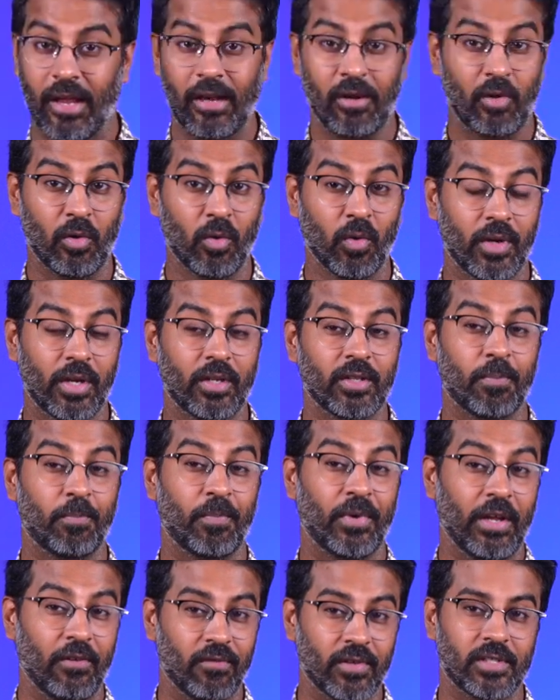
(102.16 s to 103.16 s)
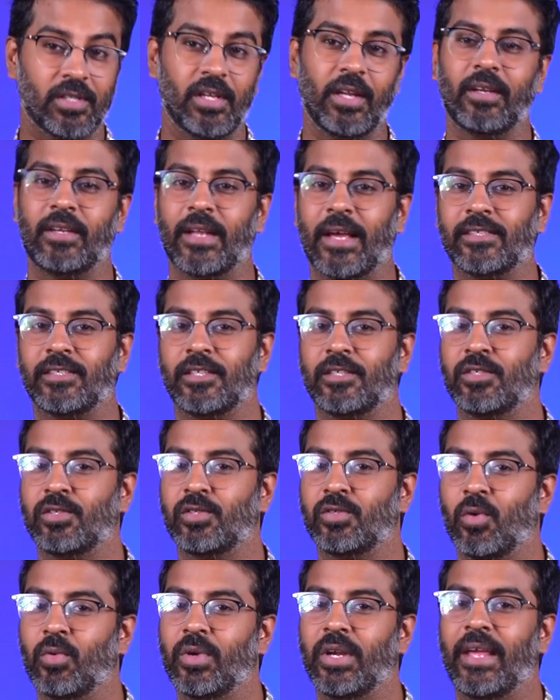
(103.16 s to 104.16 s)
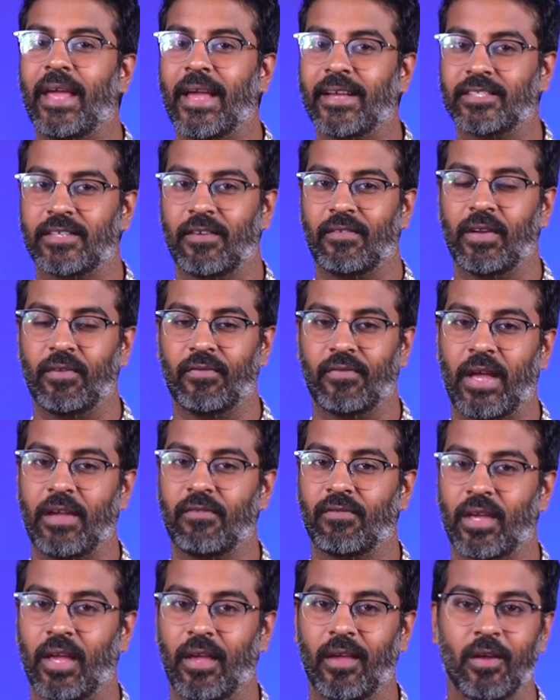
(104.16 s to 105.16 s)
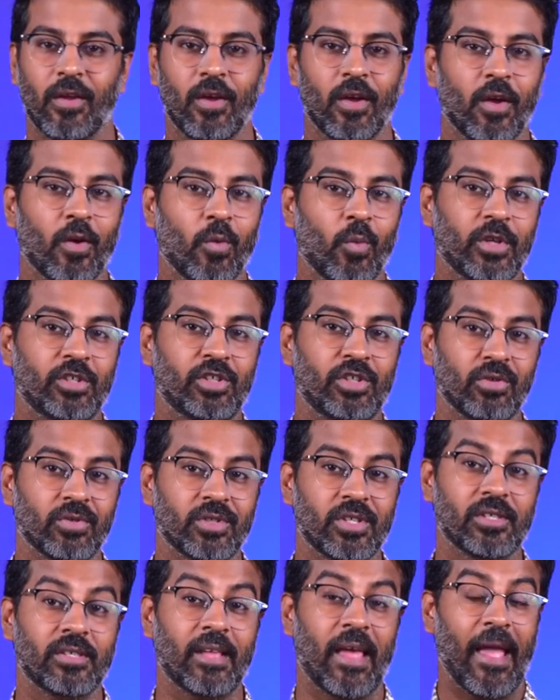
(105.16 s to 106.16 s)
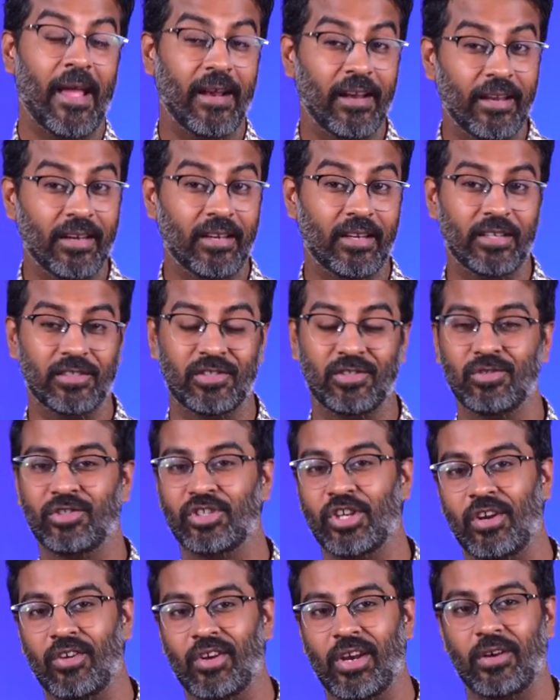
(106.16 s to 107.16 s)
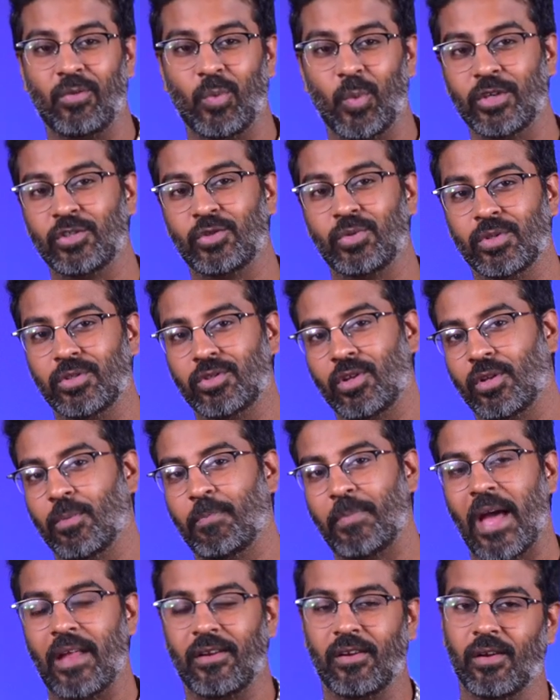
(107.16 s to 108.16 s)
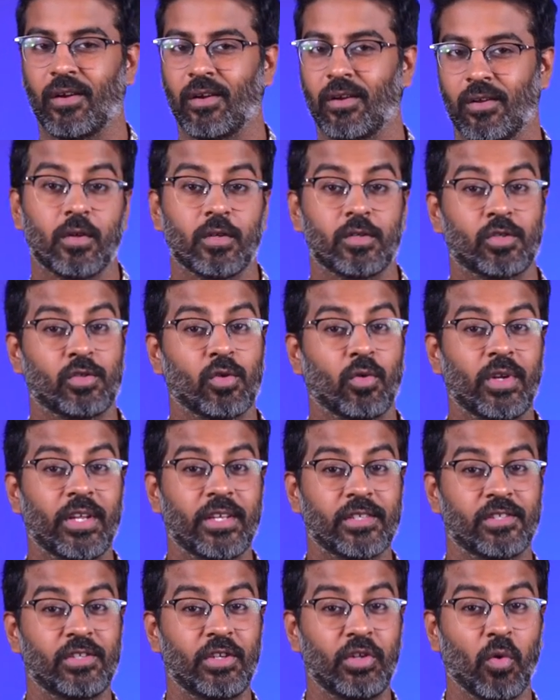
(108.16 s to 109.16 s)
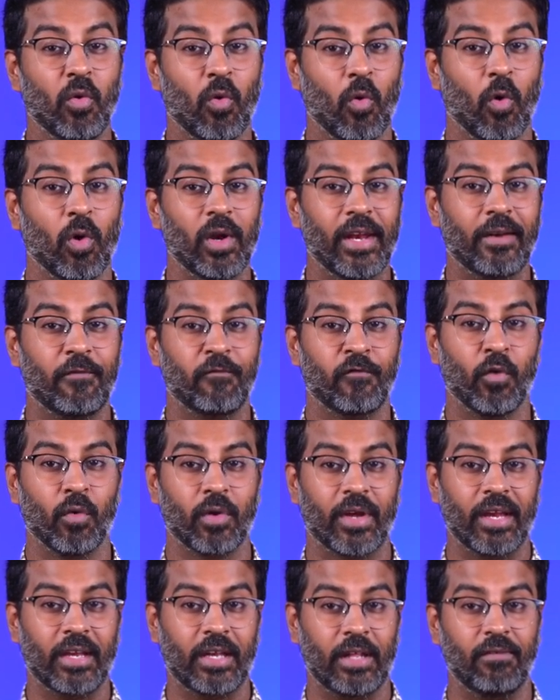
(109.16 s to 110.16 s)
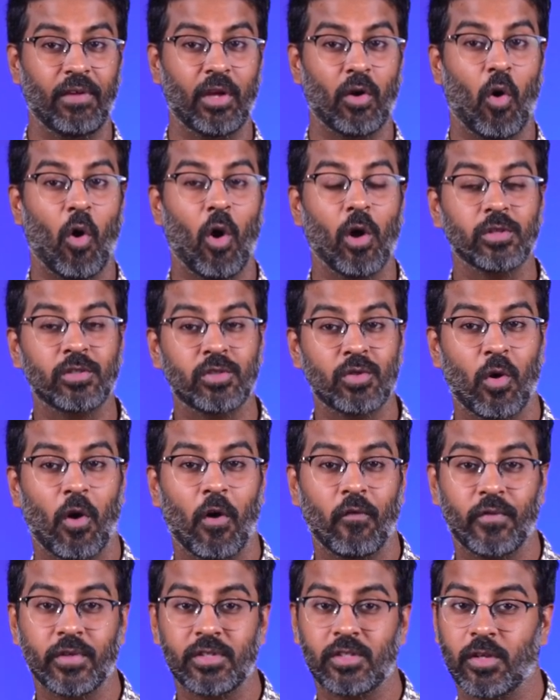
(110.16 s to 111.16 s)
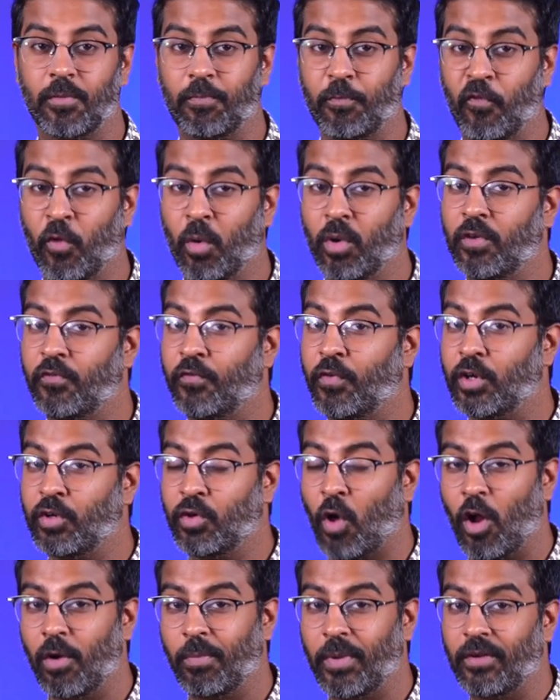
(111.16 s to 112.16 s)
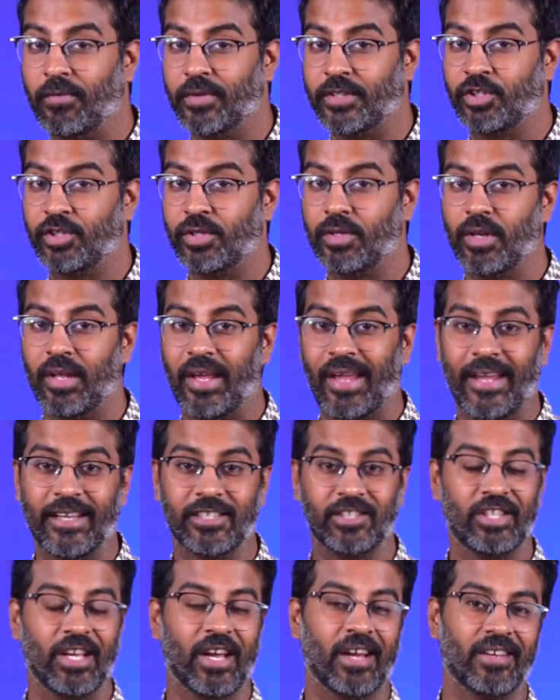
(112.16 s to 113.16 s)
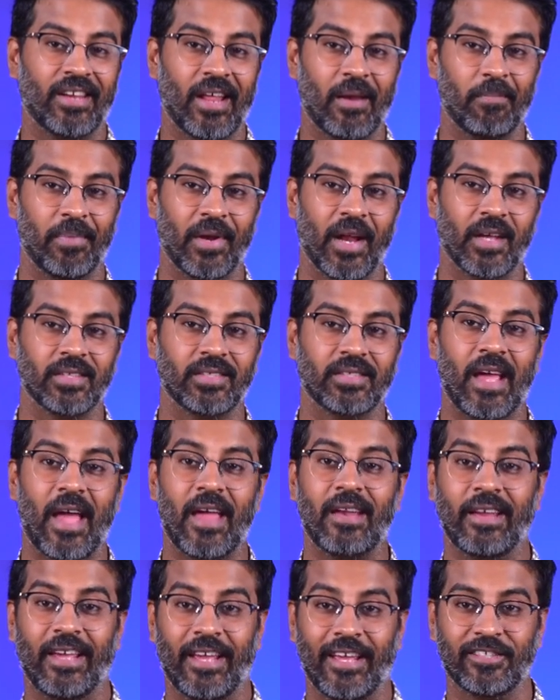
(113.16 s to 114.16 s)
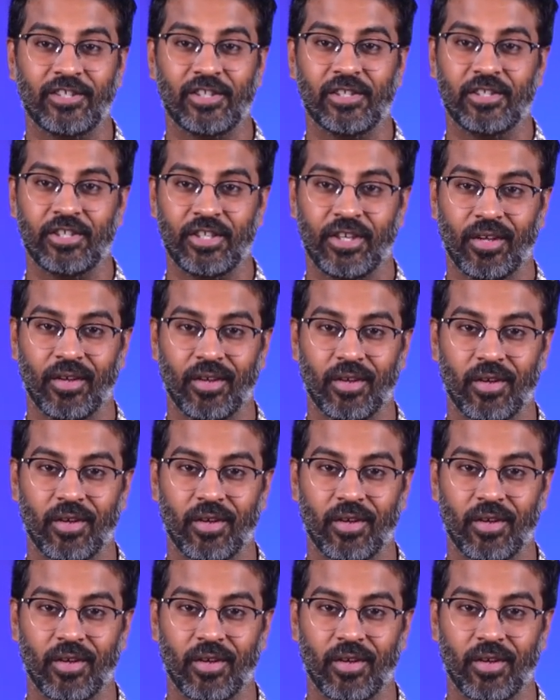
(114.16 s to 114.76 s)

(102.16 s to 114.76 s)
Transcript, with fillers: including the previously tested Sony X75K which uses LEDs to generate visuals on the panel. Sony's new OLED 4K TV also offers support for Dolby Vision, HDR10 Plus and HLG.